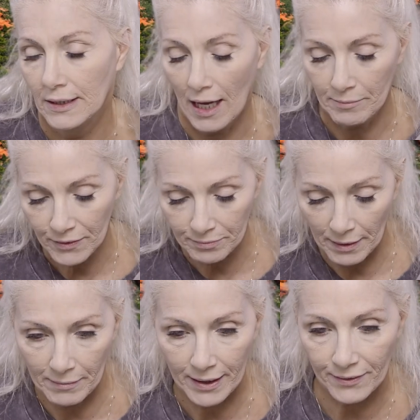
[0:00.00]
I moved my
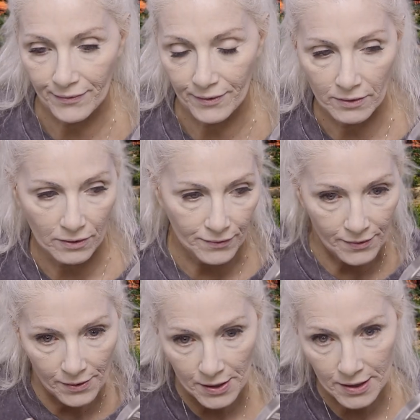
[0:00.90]
microphone over
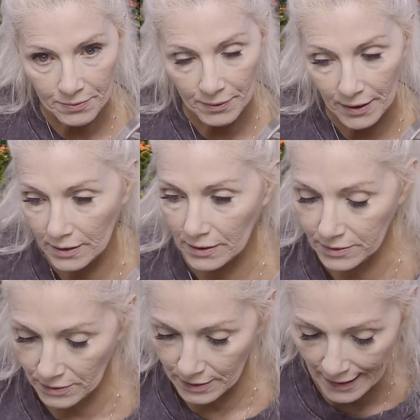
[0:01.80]
this way a little,
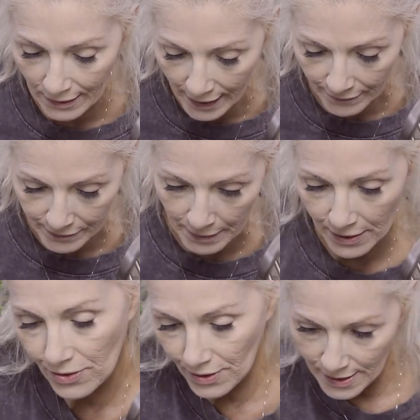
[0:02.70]
so now I have to make
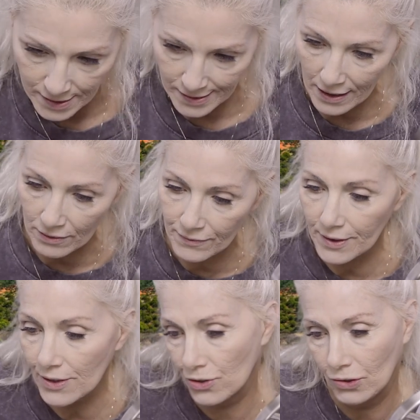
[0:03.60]
sure I stay over
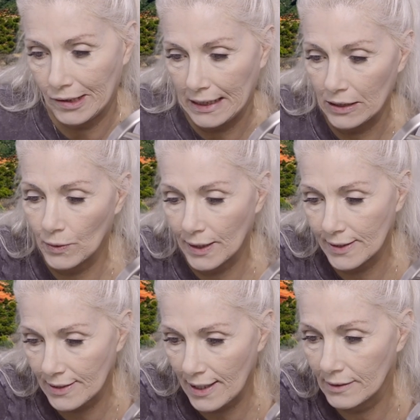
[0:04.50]
there so you can hear what I
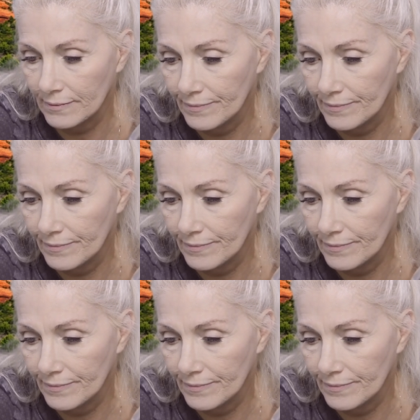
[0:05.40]
say.